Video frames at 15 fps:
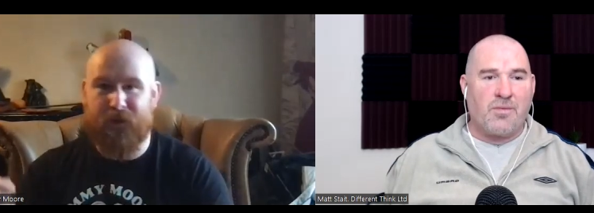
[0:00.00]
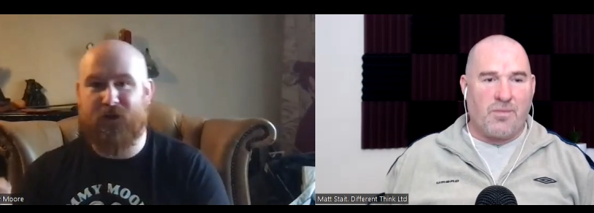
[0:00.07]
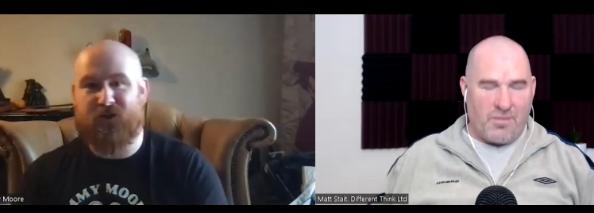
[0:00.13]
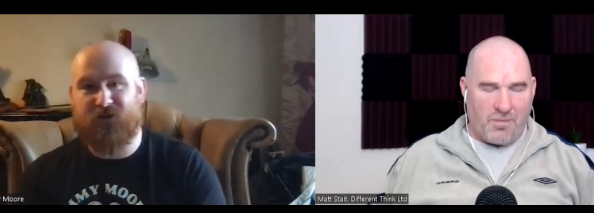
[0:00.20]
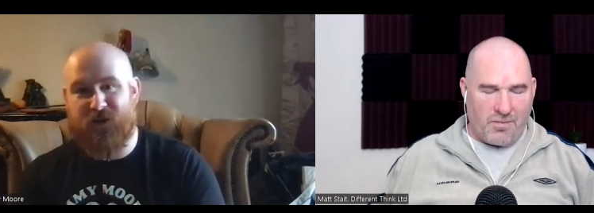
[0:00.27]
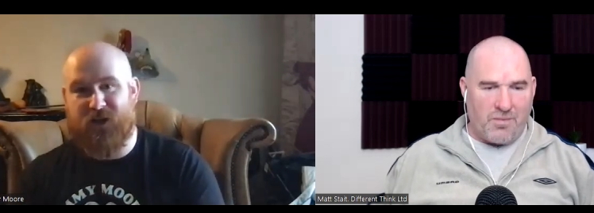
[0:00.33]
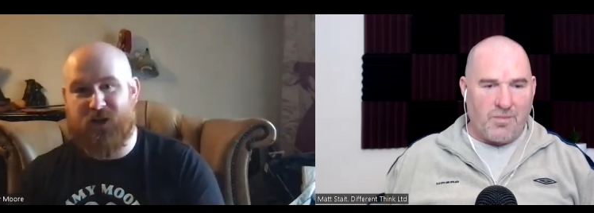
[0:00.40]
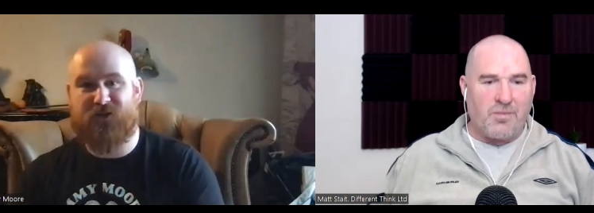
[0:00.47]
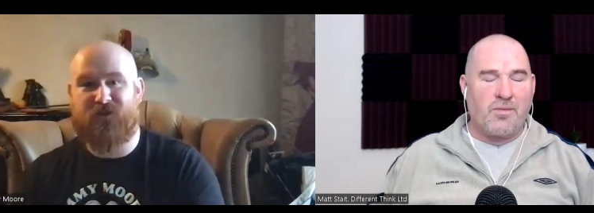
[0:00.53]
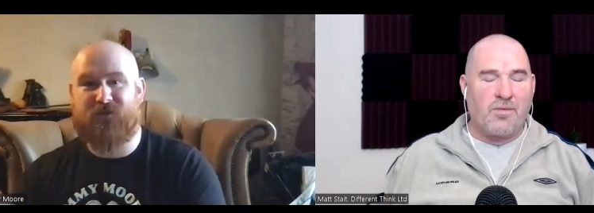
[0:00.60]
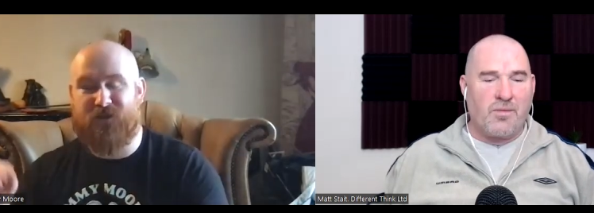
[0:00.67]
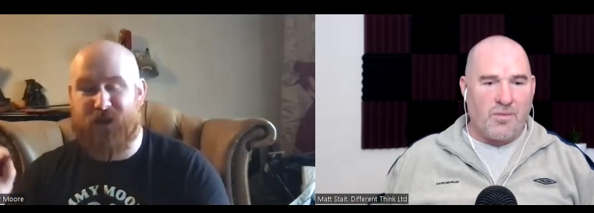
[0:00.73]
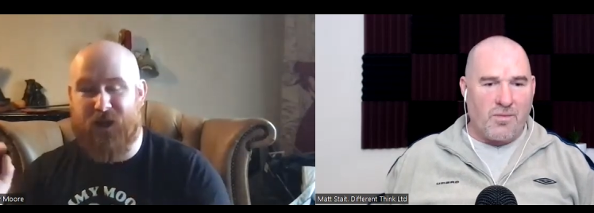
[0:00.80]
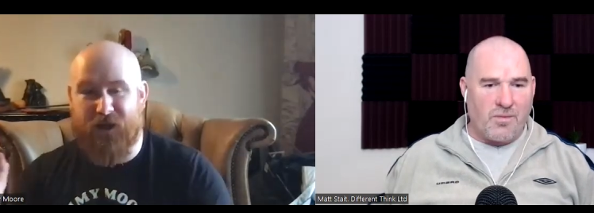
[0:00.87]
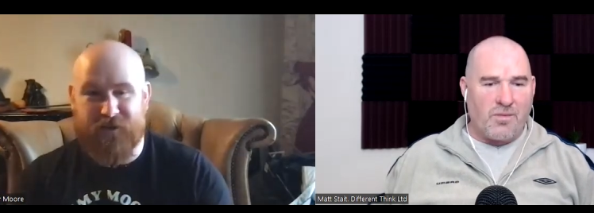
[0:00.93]
Speaker 1: or your
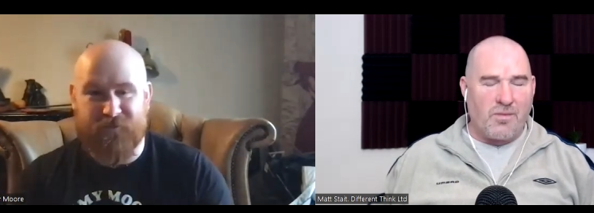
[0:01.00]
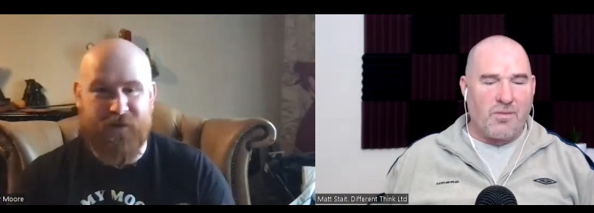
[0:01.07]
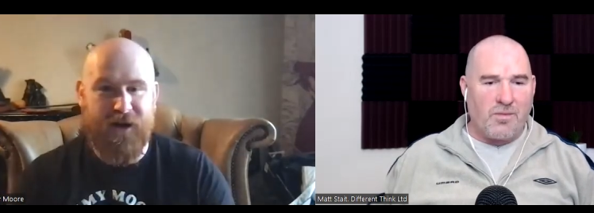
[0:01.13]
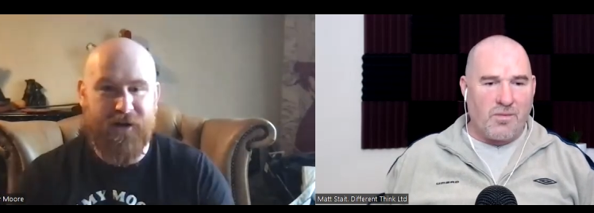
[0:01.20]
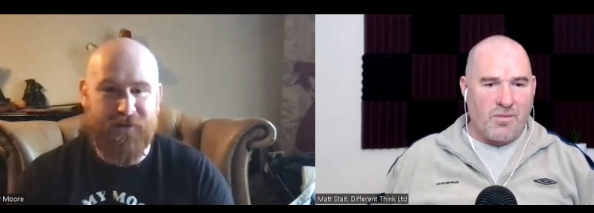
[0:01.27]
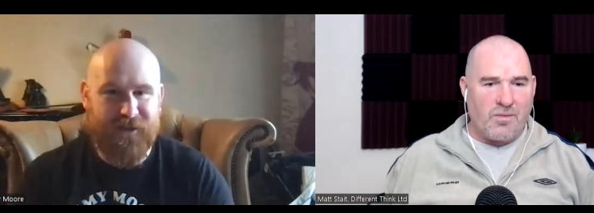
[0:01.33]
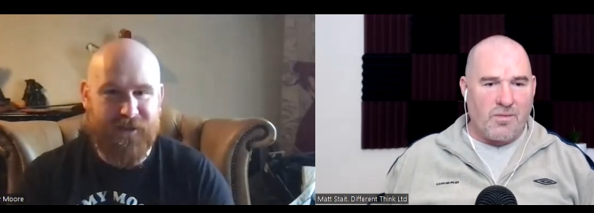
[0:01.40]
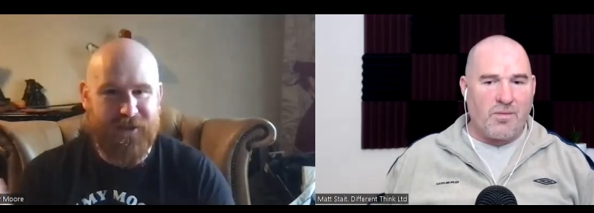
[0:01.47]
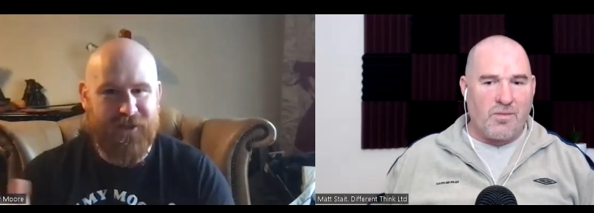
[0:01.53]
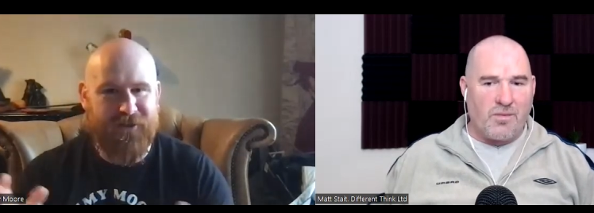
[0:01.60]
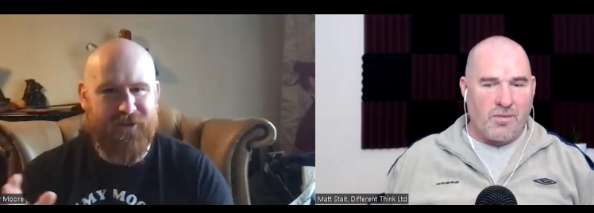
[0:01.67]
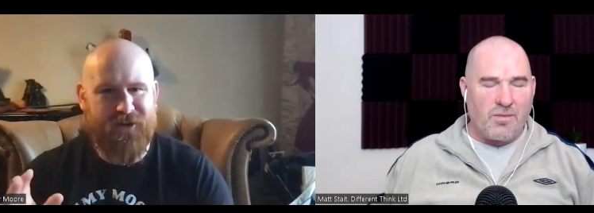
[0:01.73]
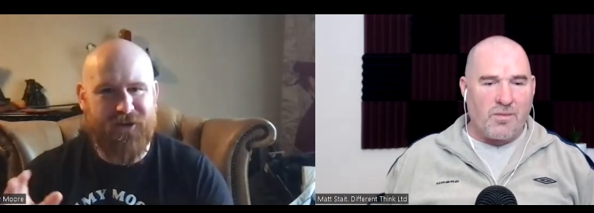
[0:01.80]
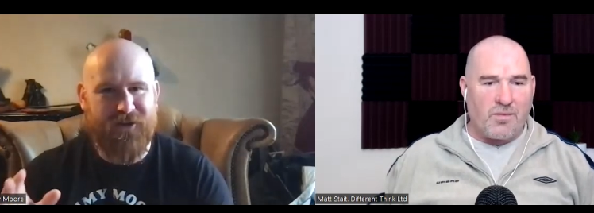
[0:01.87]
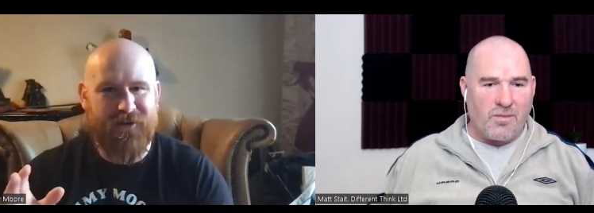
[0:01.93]
traditional Thai round kick. You know,
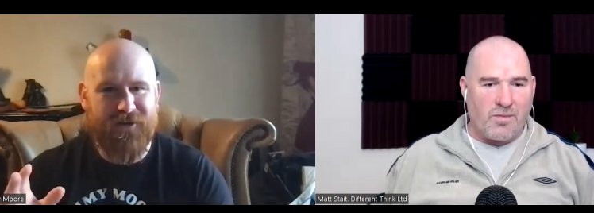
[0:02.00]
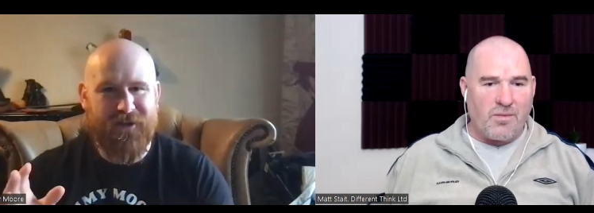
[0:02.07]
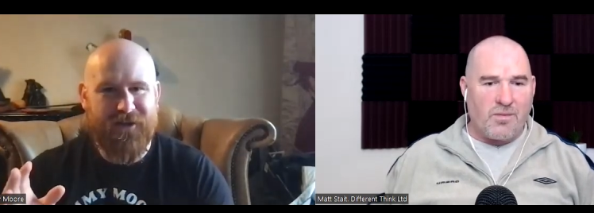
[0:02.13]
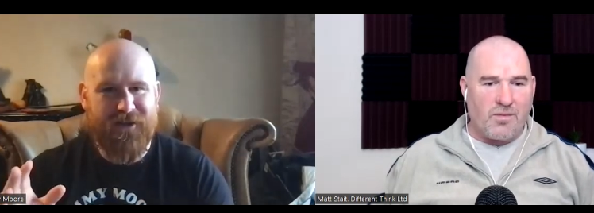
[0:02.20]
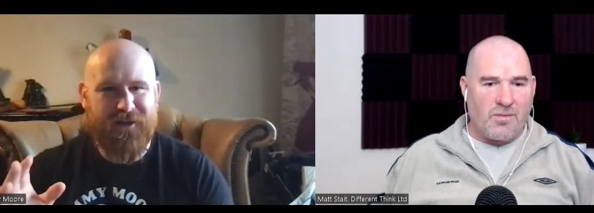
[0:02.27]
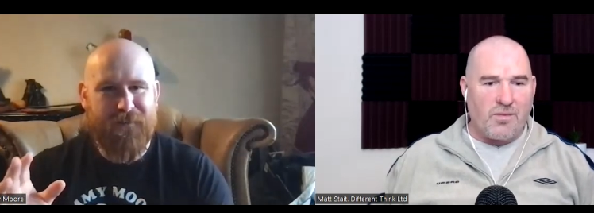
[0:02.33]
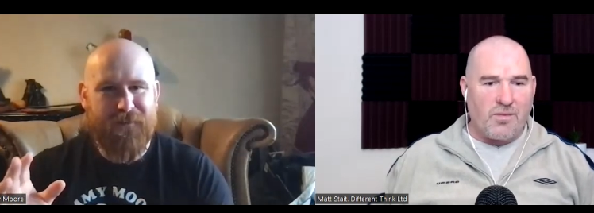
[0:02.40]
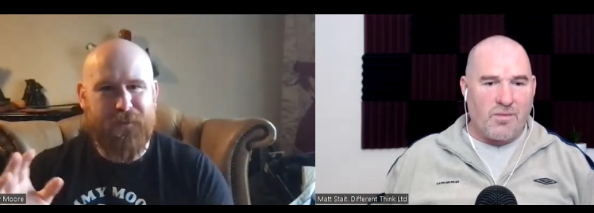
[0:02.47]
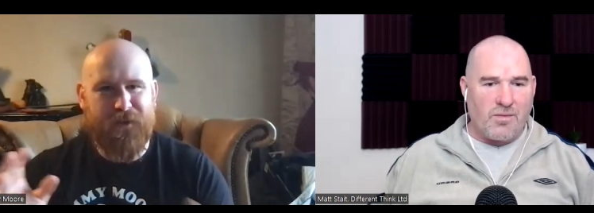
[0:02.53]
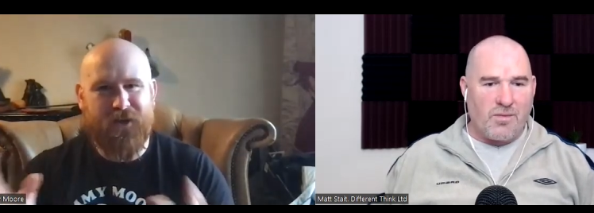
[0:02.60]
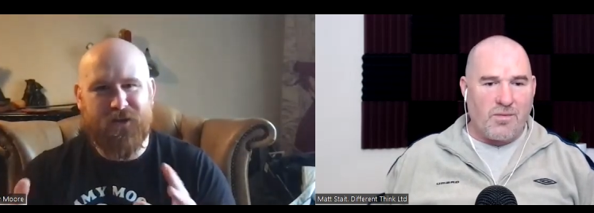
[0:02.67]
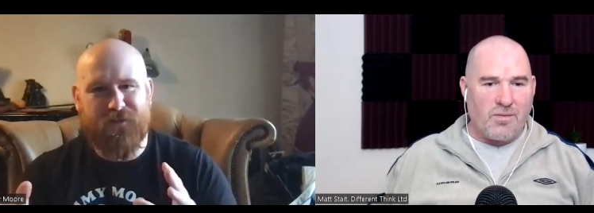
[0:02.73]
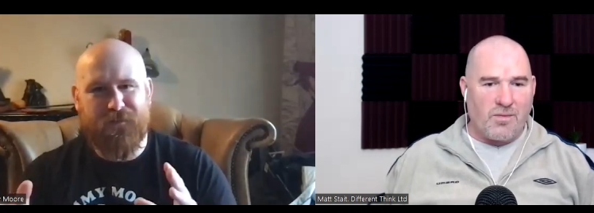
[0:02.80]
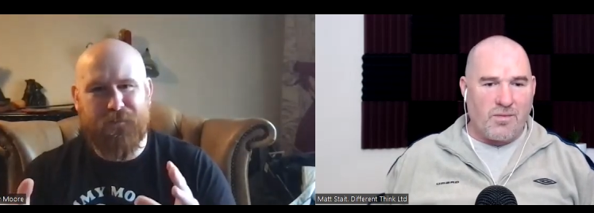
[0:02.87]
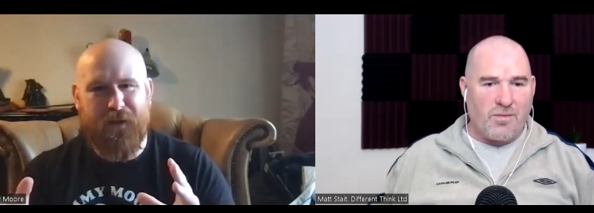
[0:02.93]
you can mm
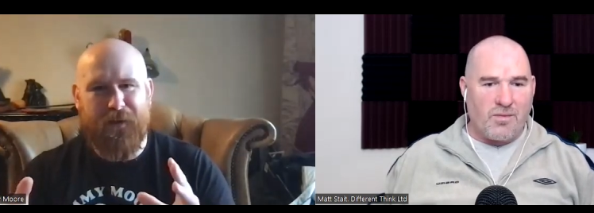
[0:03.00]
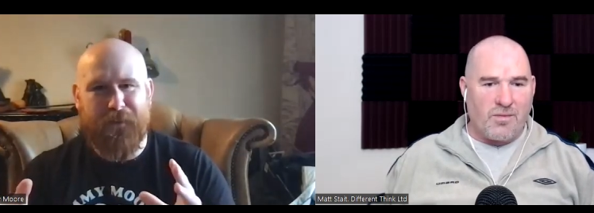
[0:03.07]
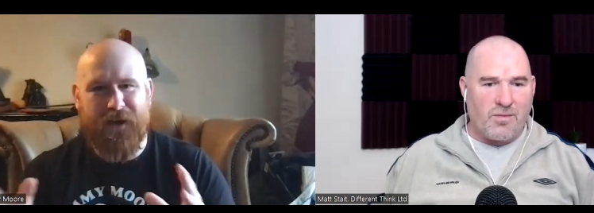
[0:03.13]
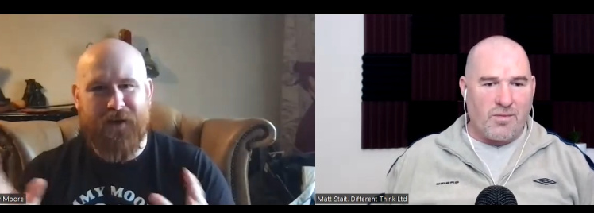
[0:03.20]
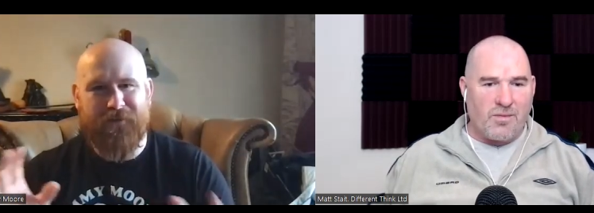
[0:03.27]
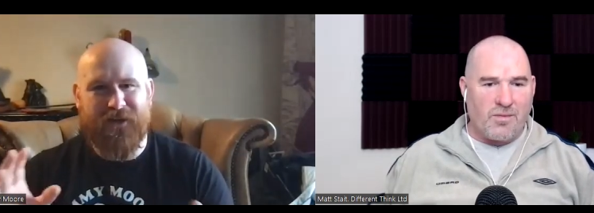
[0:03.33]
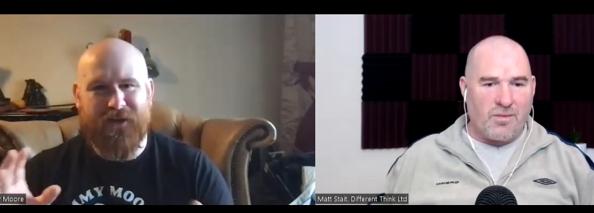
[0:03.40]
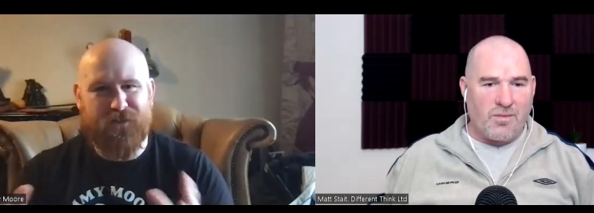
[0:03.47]
because people haven't